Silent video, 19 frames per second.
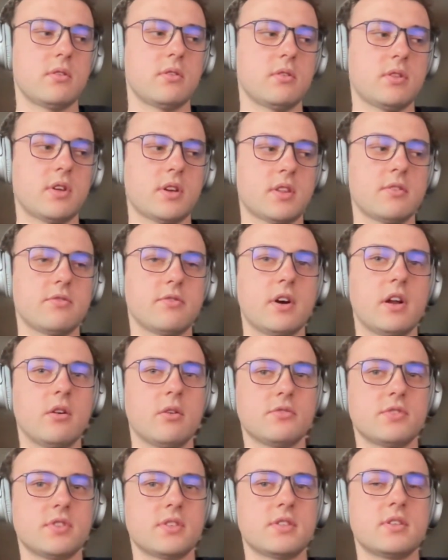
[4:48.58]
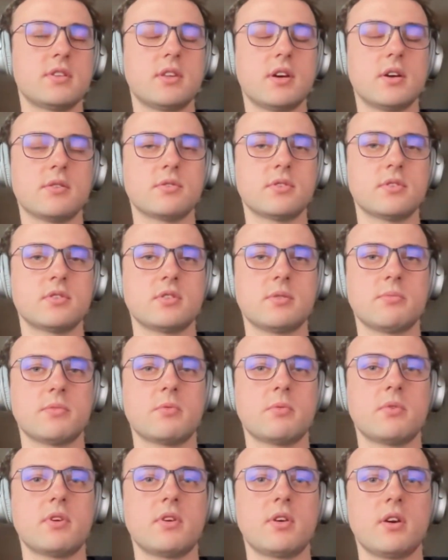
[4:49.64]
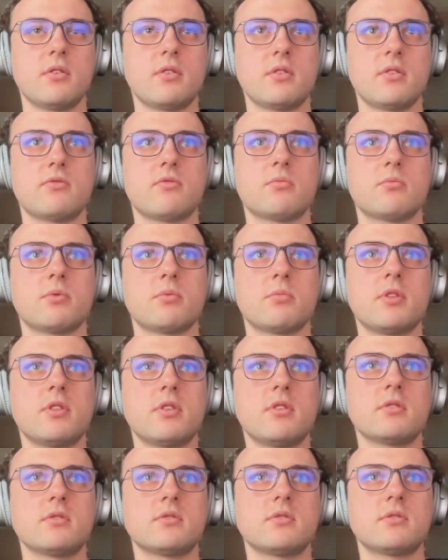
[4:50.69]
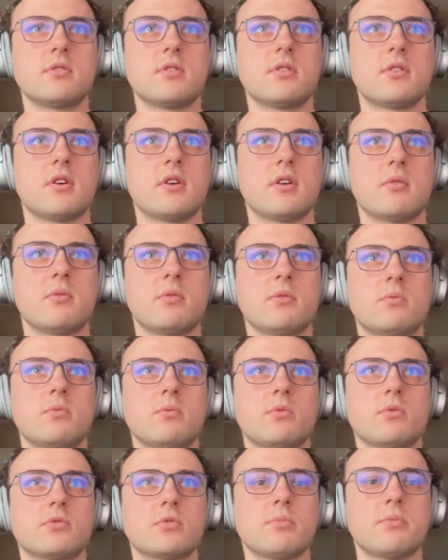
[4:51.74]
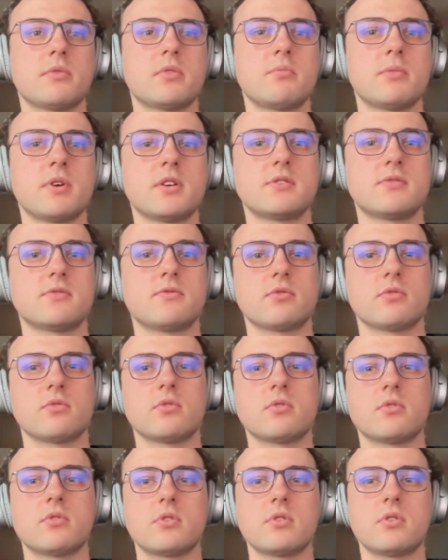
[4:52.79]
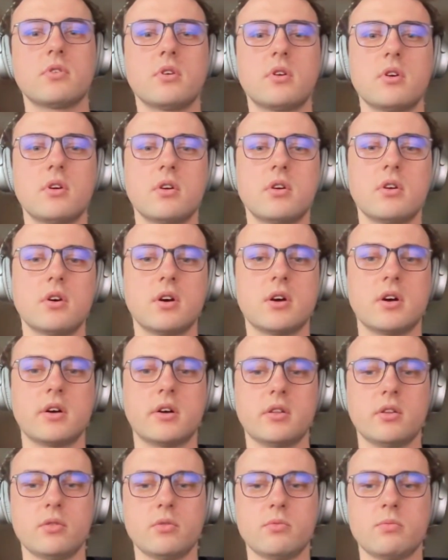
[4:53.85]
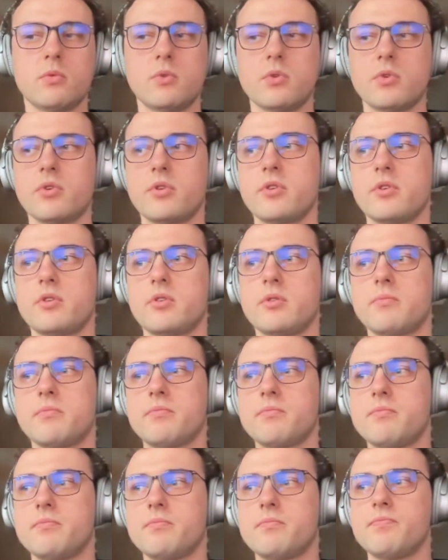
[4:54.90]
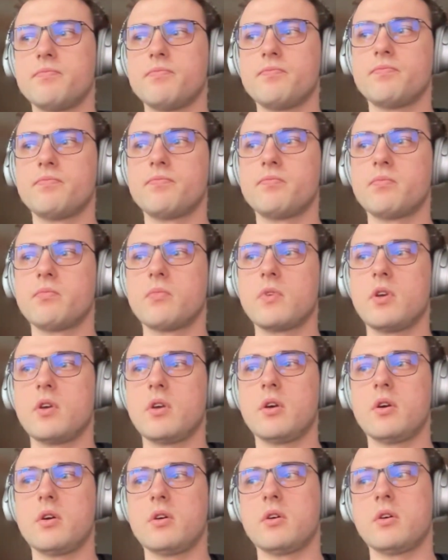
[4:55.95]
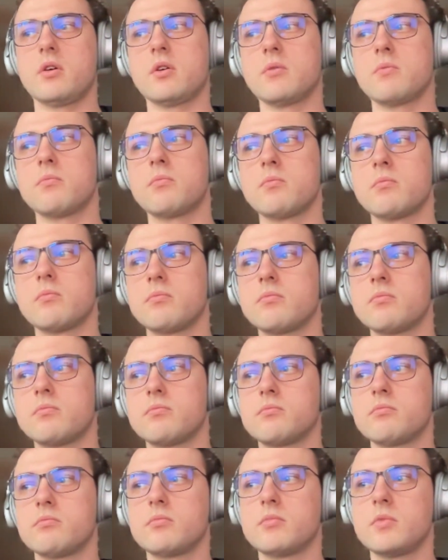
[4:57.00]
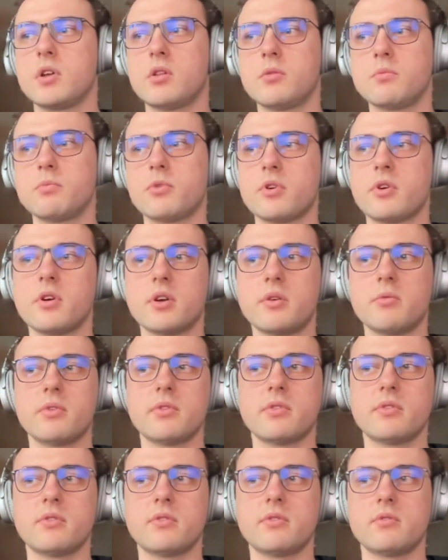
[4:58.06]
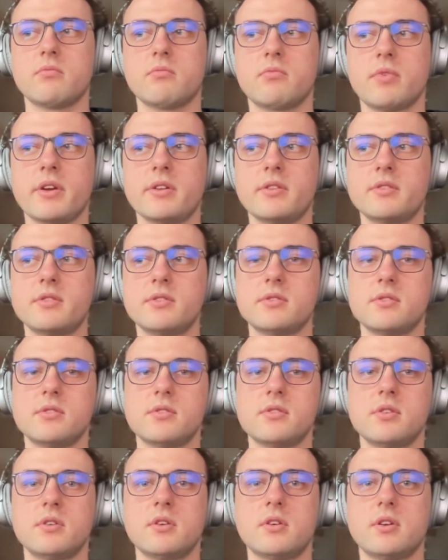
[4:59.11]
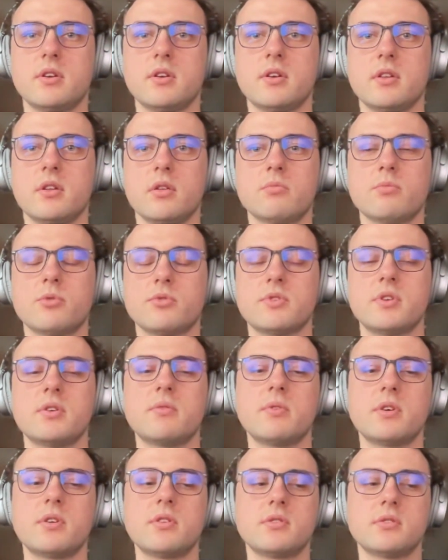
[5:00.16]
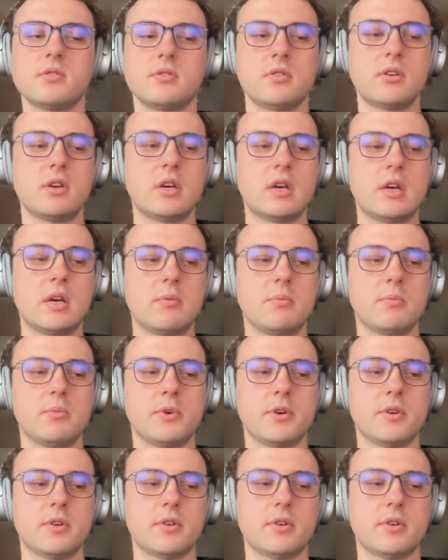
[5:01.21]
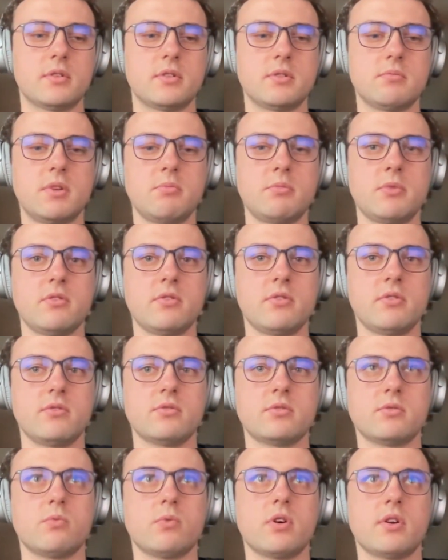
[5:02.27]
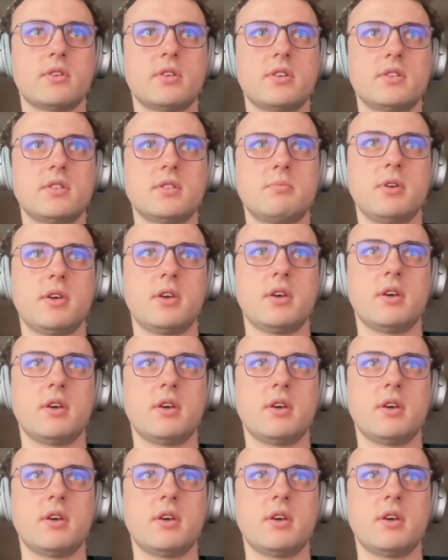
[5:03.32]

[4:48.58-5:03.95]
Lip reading: like the value of 16,000 is something we inherited from Prometheus, and there it was optimized for a lot more concurrent writes, a lot more series, But in Mimir, there is one TSDB